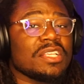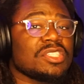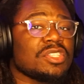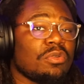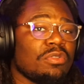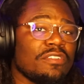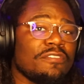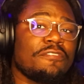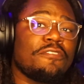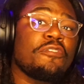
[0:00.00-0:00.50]

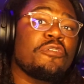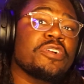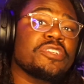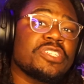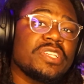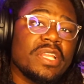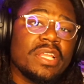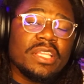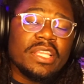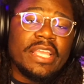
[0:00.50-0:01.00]
So
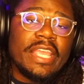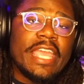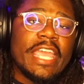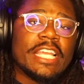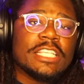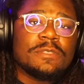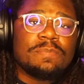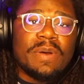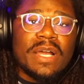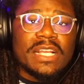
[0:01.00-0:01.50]
unfortunately,
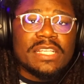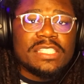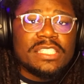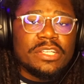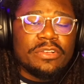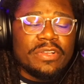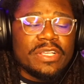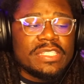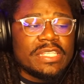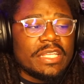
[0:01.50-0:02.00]

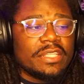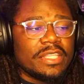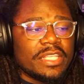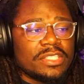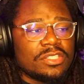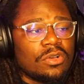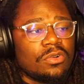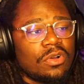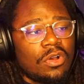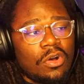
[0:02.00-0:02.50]

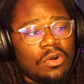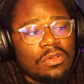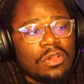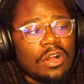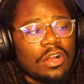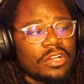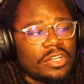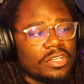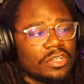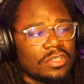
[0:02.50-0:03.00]
this whole
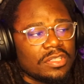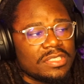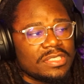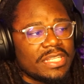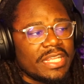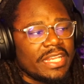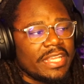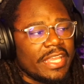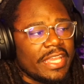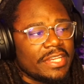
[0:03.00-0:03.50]
article is
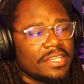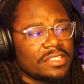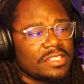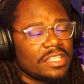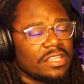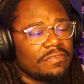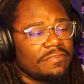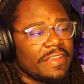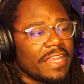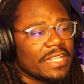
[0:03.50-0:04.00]
dedicated to
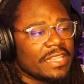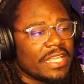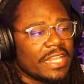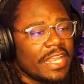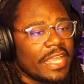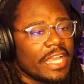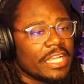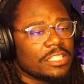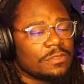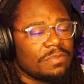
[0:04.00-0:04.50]
the fact
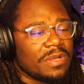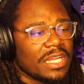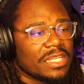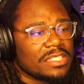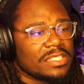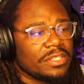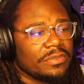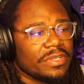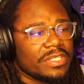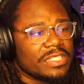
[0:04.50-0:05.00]
that Xbox
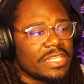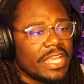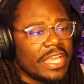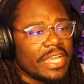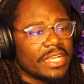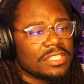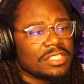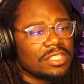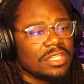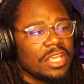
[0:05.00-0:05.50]
Series
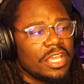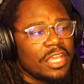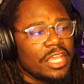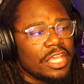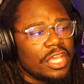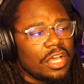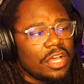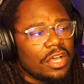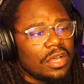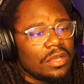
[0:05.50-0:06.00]
X
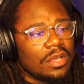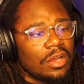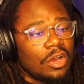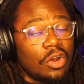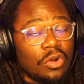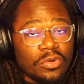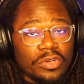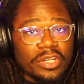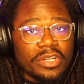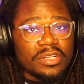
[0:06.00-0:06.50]

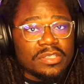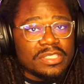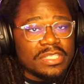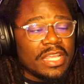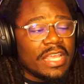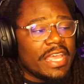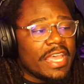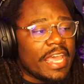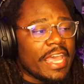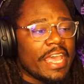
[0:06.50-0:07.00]
owners
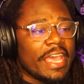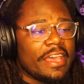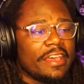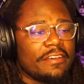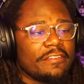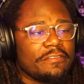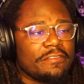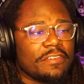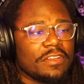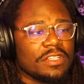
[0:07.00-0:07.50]

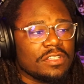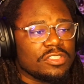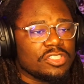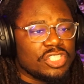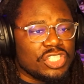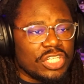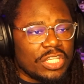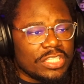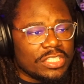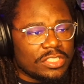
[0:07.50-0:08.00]
have
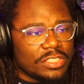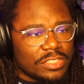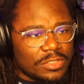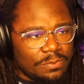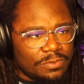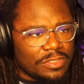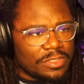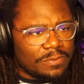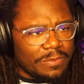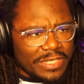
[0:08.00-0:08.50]

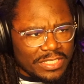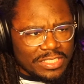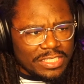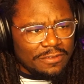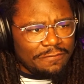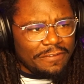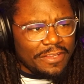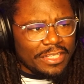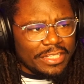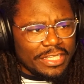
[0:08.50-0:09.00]

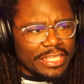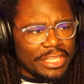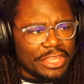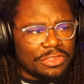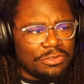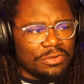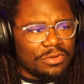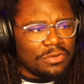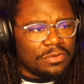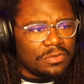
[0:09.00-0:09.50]
specifically
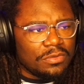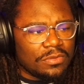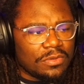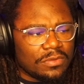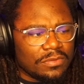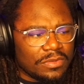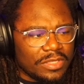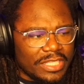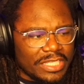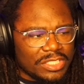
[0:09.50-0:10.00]
through
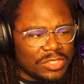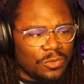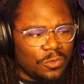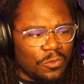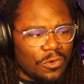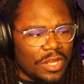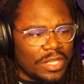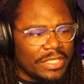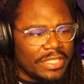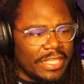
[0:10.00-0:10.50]
this
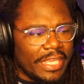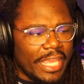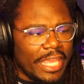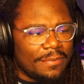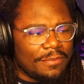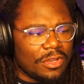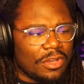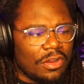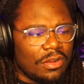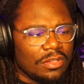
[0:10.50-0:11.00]
one
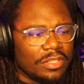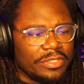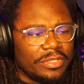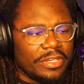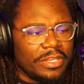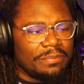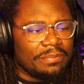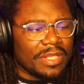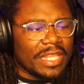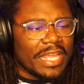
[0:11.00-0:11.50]
game, Call of
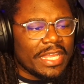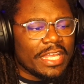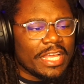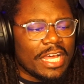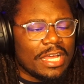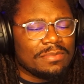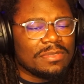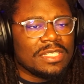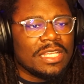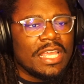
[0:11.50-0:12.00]
Duty Black
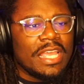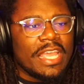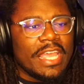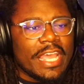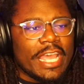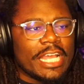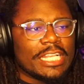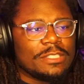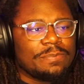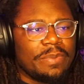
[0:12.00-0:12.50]
Ops,
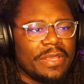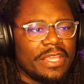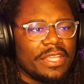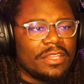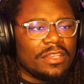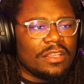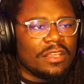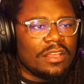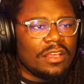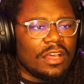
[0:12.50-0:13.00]
has
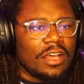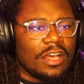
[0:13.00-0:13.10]
been